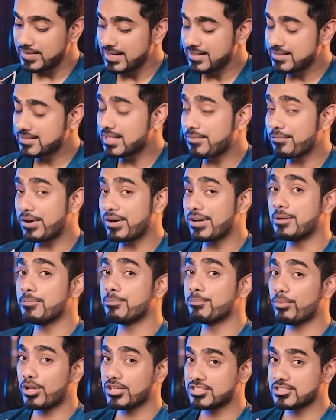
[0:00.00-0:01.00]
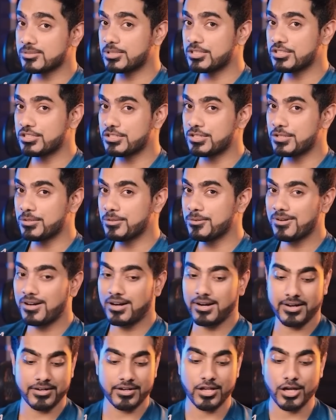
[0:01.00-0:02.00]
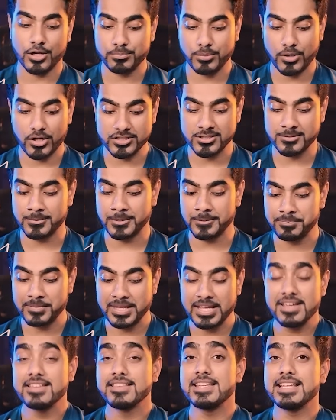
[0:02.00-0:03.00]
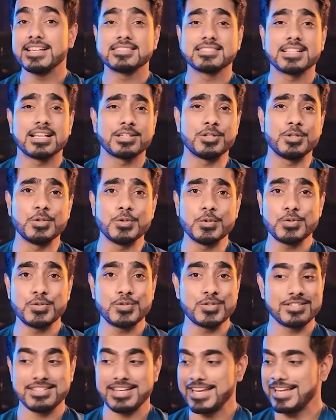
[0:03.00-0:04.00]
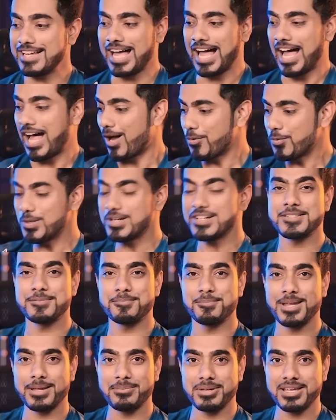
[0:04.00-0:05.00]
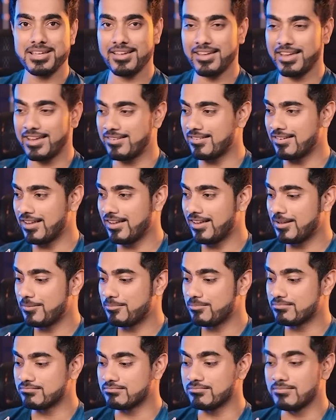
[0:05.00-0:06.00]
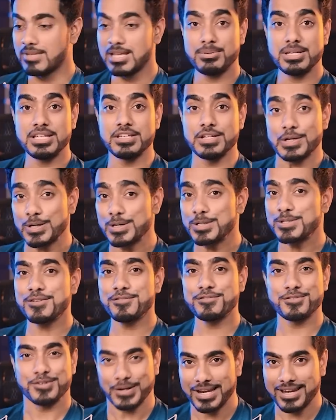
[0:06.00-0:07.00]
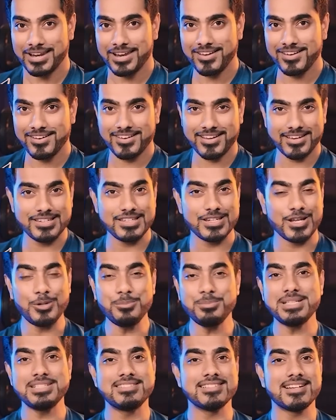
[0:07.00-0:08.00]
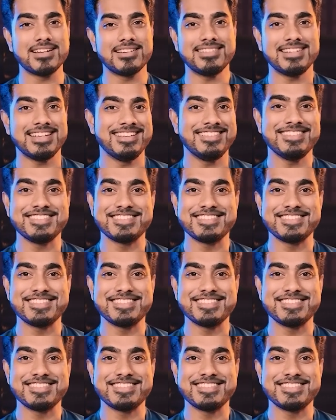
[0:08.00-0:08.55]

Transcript: Things that were impossible to do are now possible. Things that used to take hours maybe and maybe years of training can now be done in